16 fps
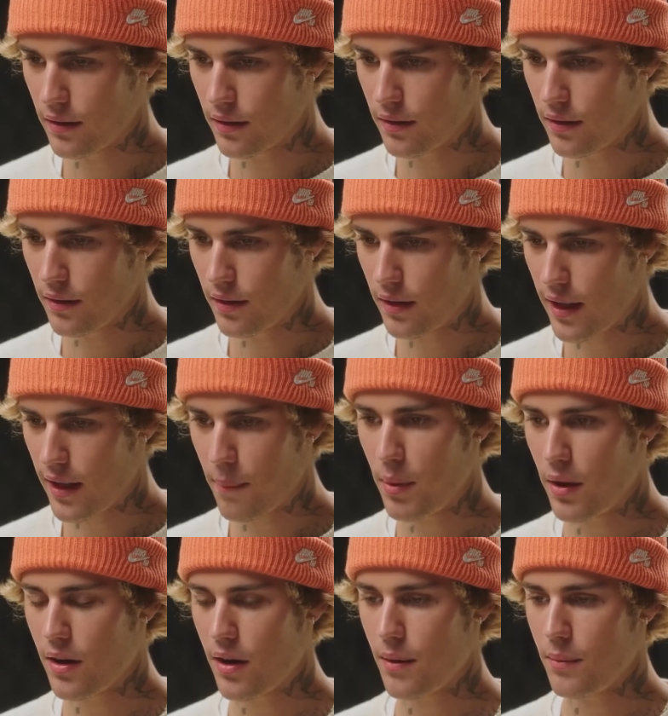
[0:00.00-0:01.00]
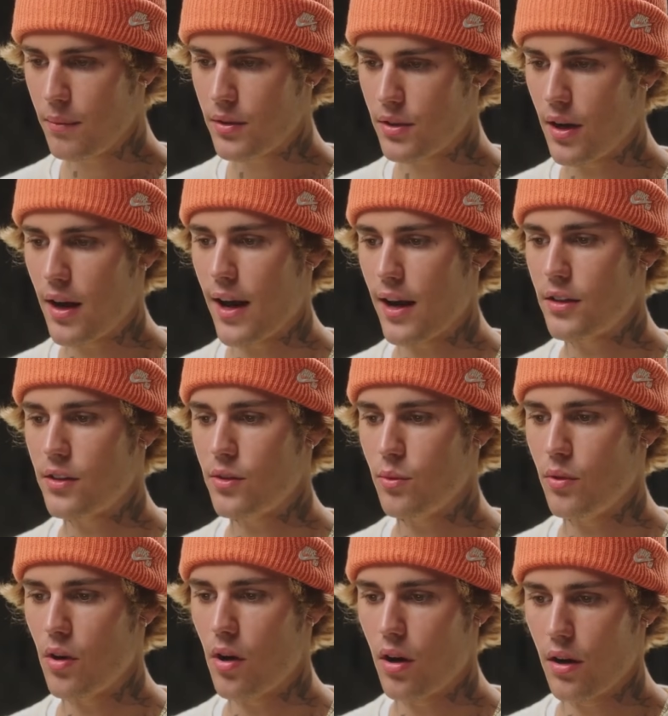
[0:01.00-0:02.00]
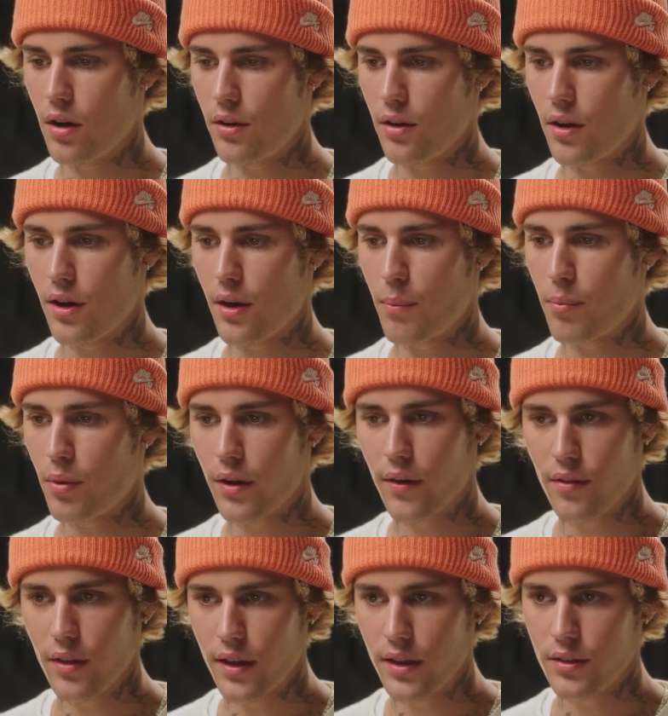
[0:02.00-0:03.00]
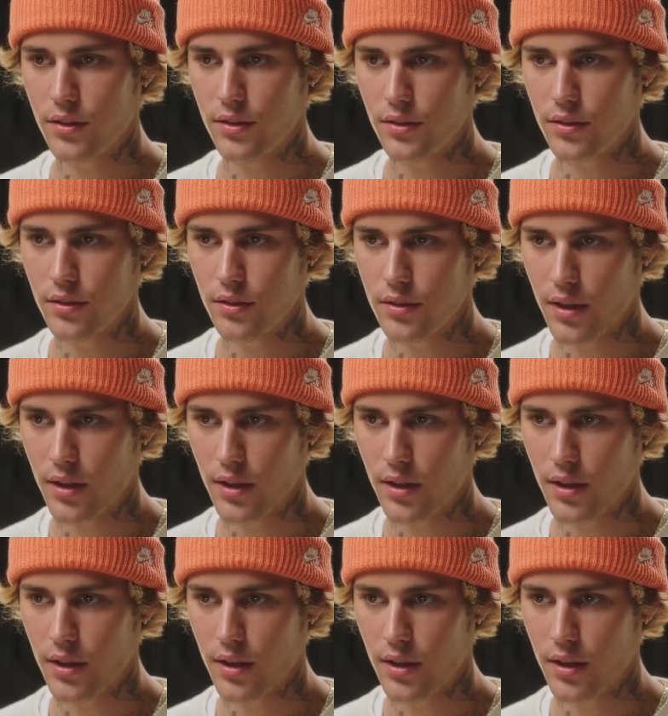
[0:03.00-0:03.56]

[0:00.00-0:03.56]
leave her lyrics open to interpretation, and her